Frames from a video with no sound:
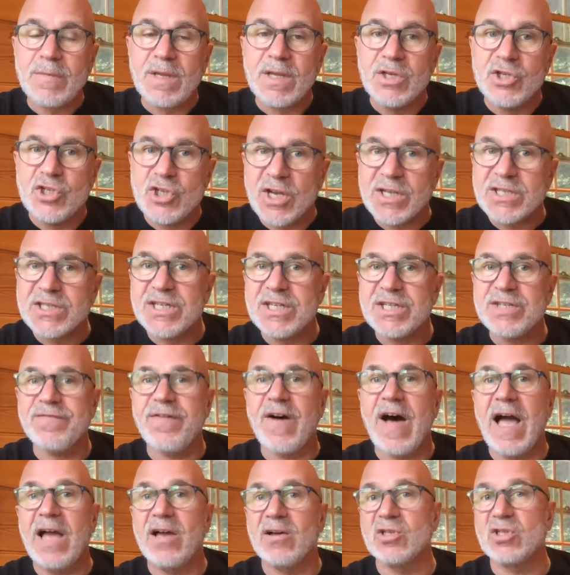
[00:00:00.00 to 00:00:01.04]
Justice
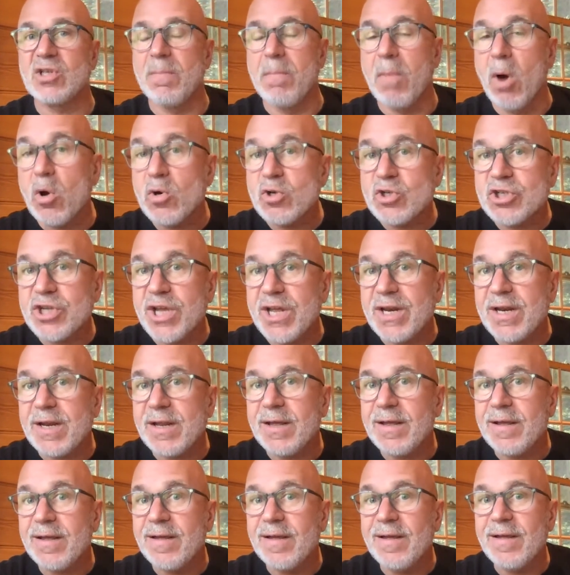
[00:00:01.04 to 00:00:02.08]
files a motion